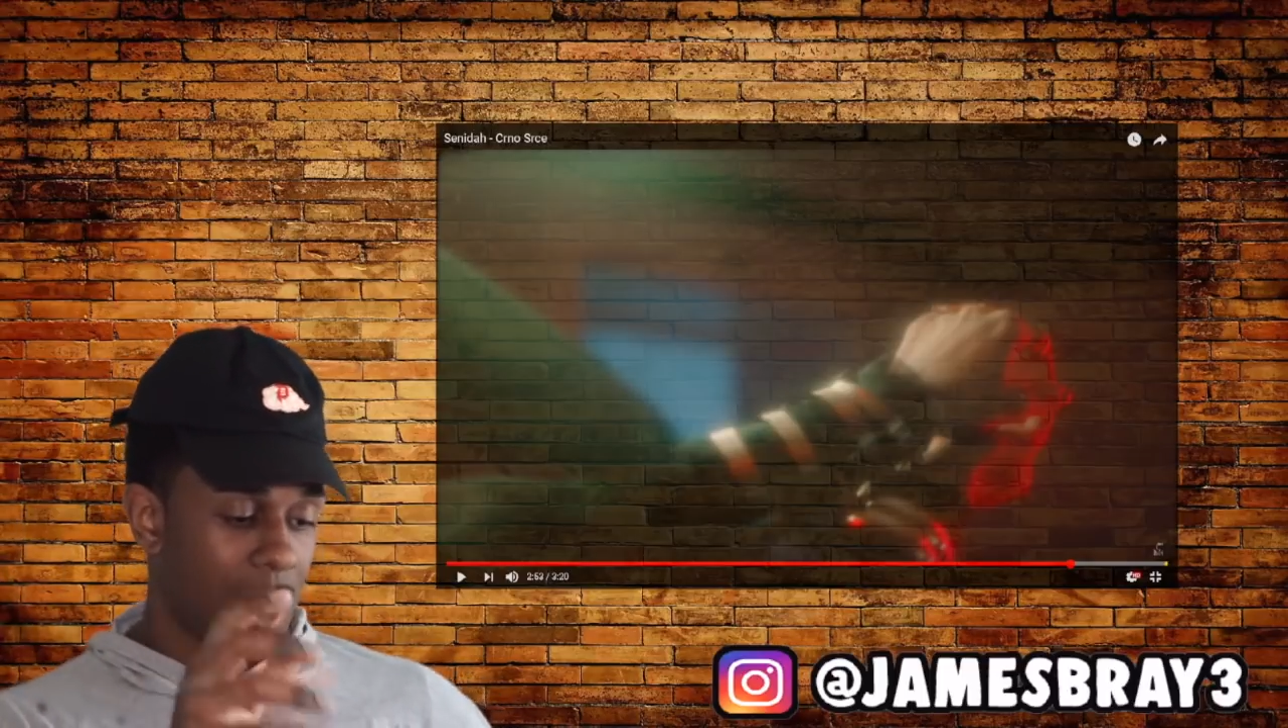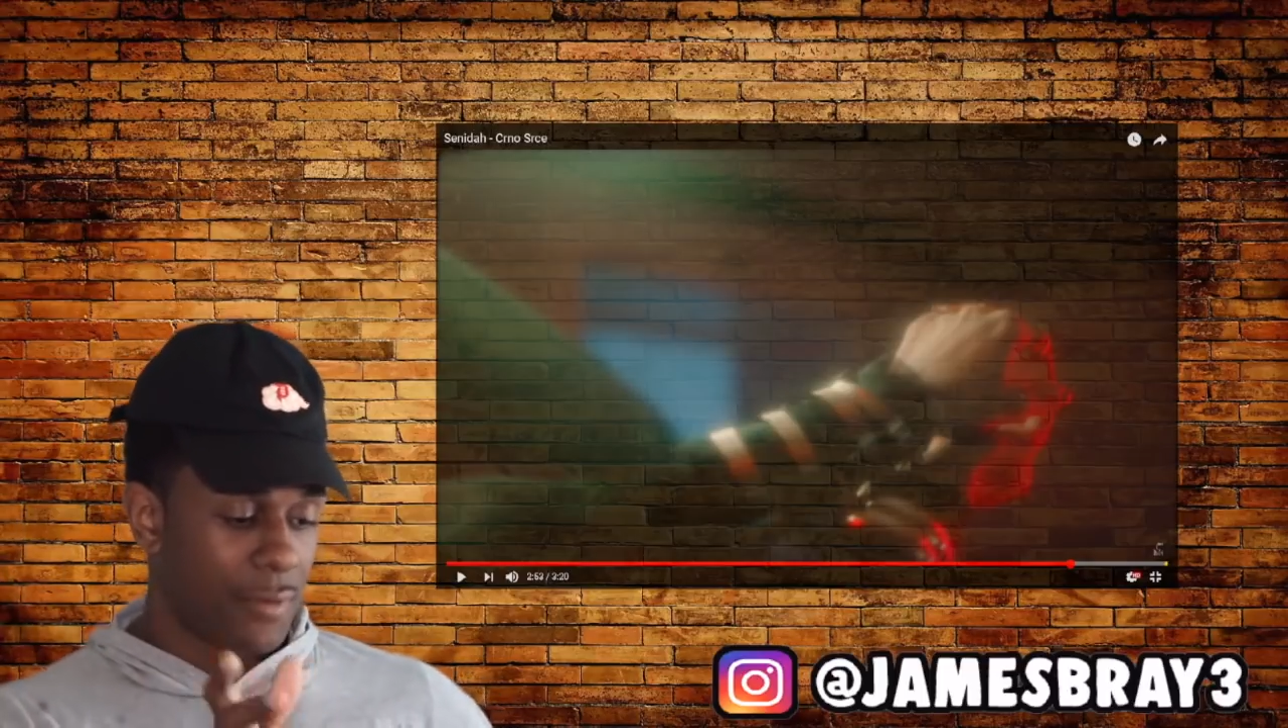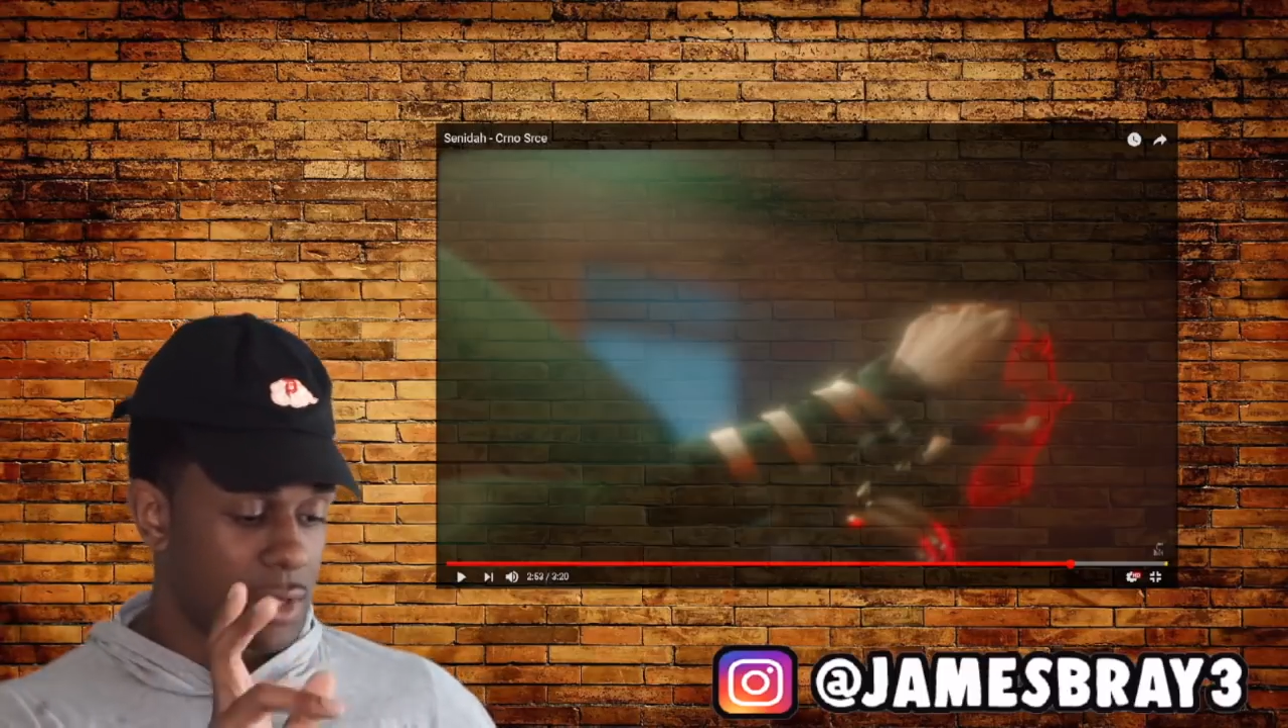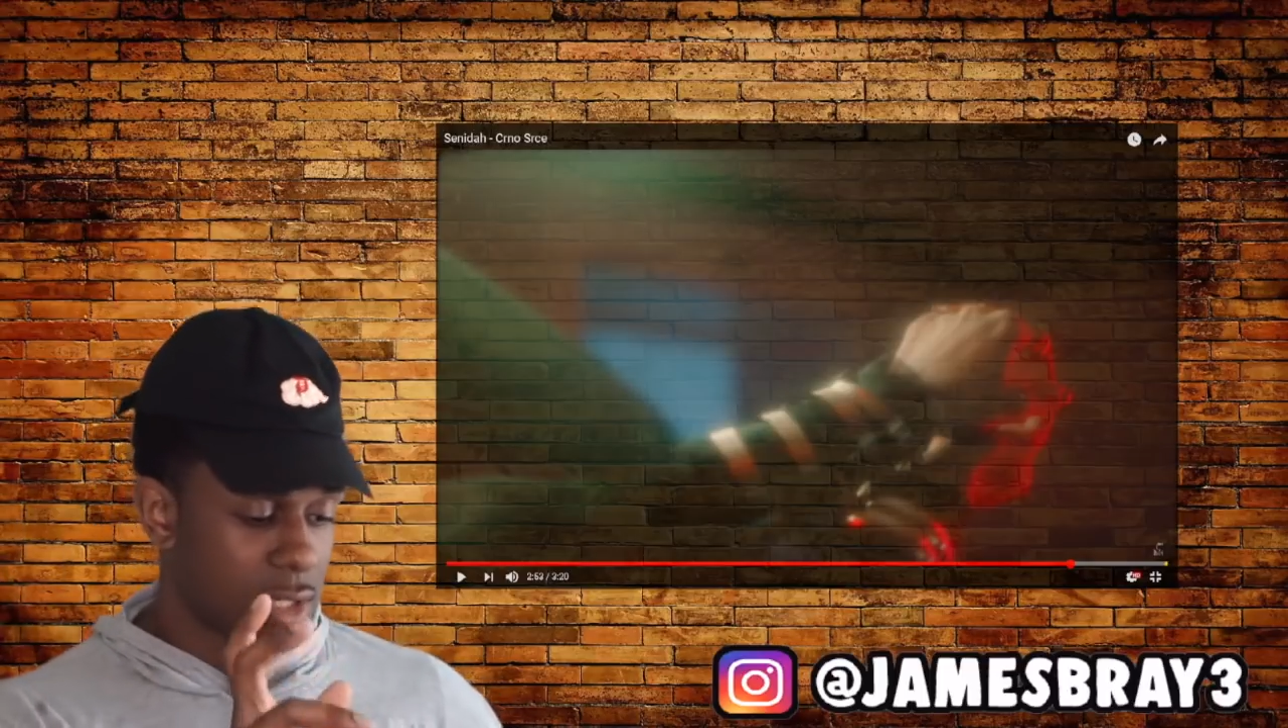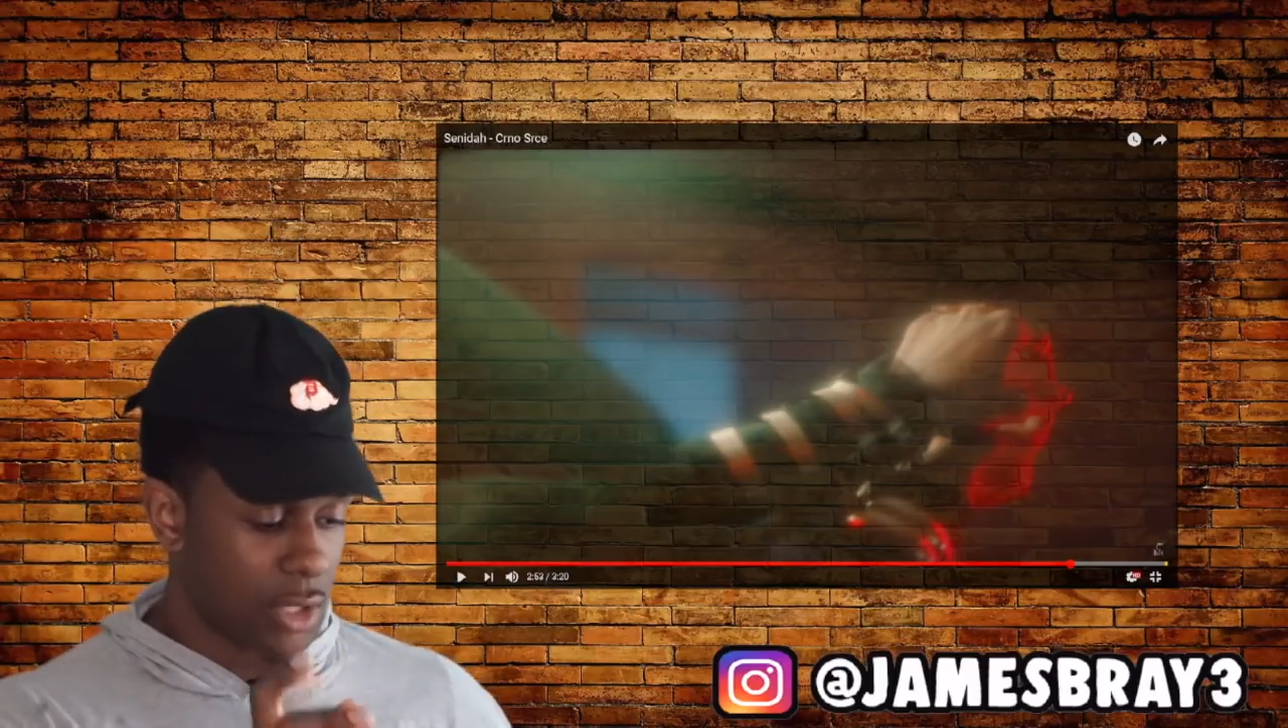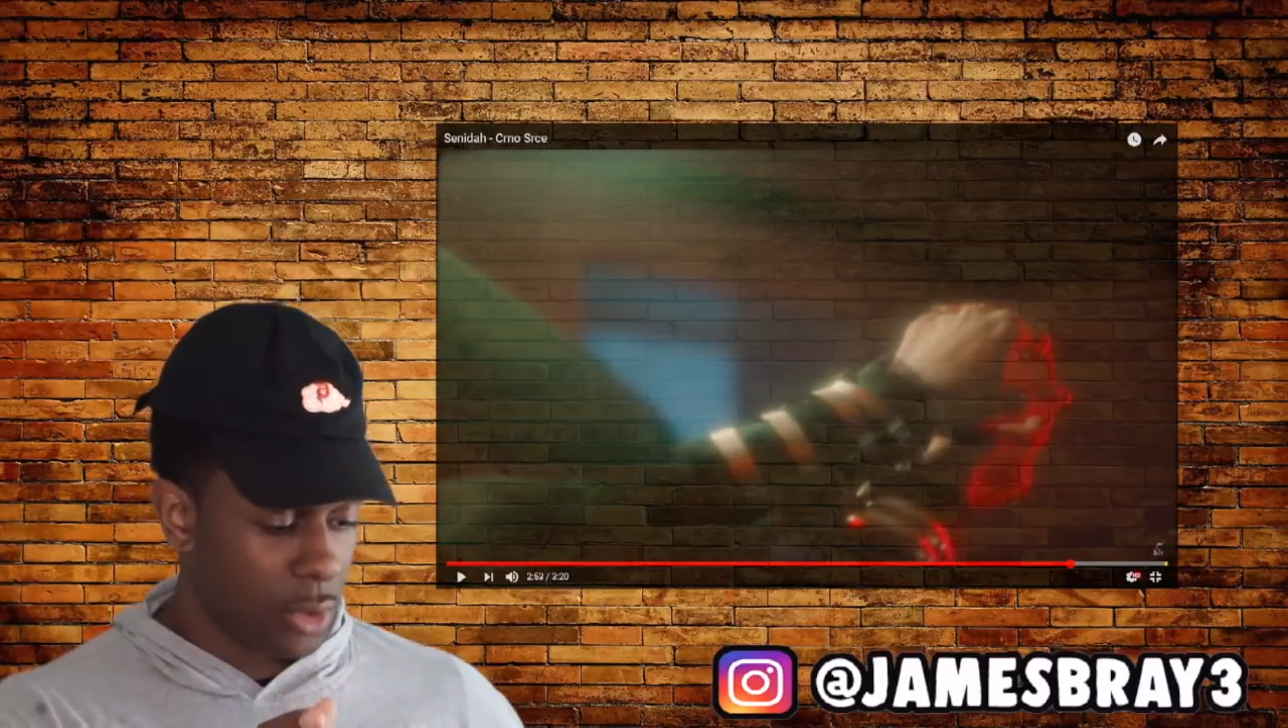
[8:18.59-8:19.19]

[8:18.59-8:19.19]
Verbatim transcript: obviously